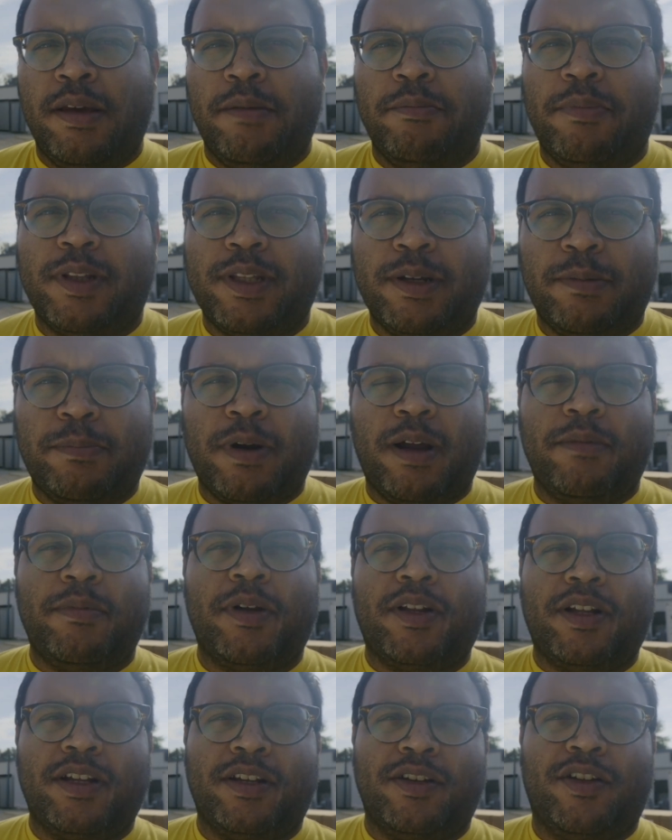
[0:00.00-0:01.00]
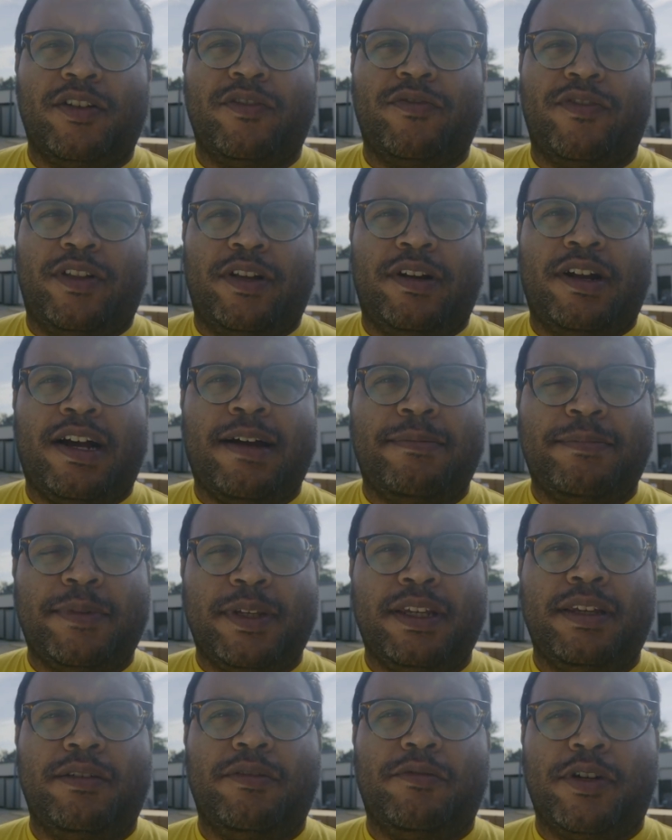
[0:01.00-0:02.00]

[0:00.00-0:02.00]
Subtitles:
but they're primarily known for their Opti,